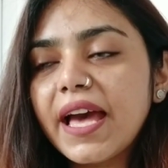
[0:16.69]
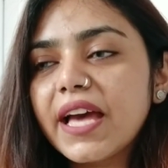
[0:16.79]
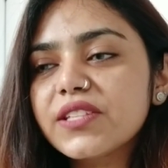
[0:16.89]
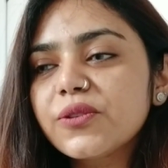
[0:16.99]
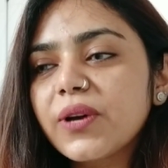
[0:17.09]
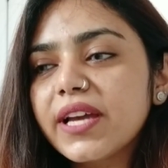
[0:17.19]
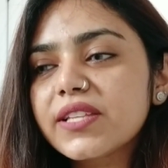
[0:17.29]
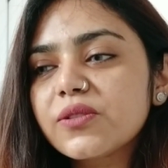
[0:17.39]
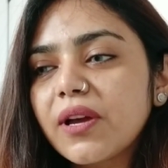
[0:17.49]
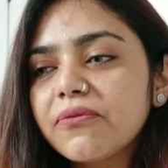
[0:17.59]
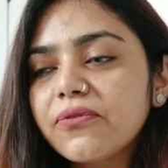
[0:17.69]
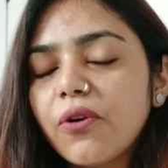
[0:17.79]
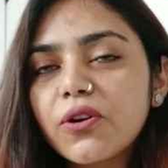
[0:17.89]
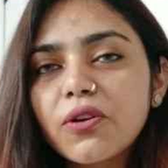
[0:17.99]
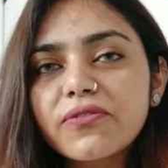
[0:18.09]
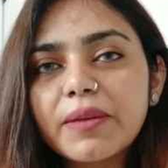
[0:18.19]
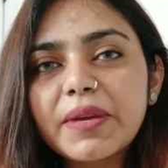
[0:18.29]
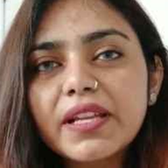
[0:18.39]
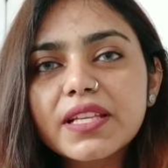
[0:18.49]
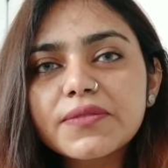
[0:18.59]
As you guys know, I'm fond of
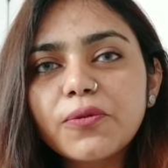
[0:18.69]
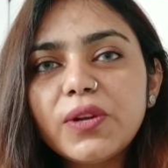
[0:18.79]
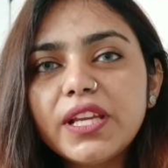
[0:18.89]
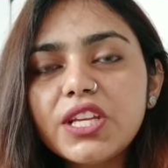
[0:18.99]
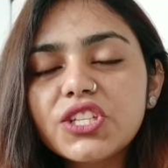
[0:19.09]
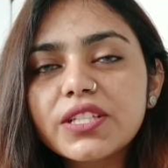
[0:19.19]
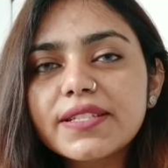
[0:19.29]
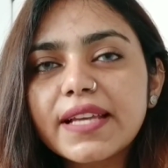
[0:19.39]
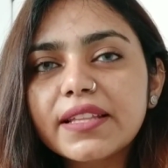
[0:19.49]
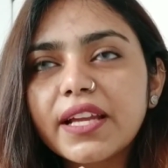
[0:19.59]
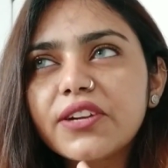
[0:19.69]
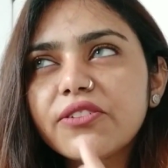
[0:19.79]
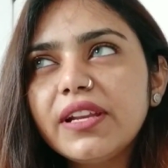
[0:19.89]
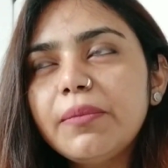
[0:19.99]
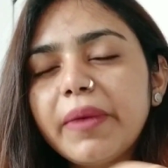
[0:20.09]
chemical exfoliations and that really